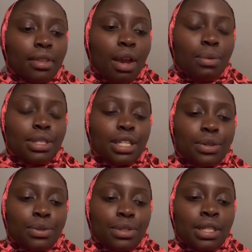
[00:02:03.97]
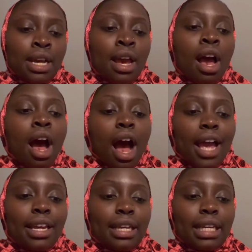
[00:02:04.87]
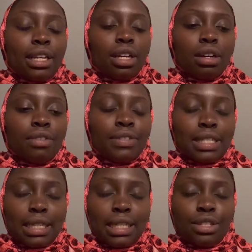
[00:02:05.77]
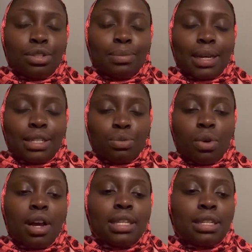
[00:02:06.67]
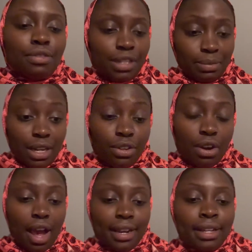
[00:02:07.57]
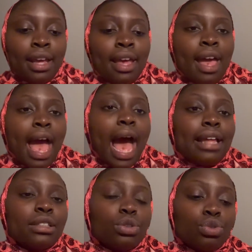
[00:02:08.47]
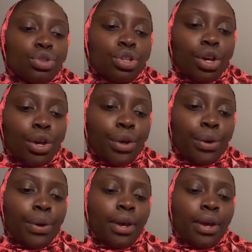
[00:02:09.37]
what's it called, I obviously do my duas, read my Quran, and also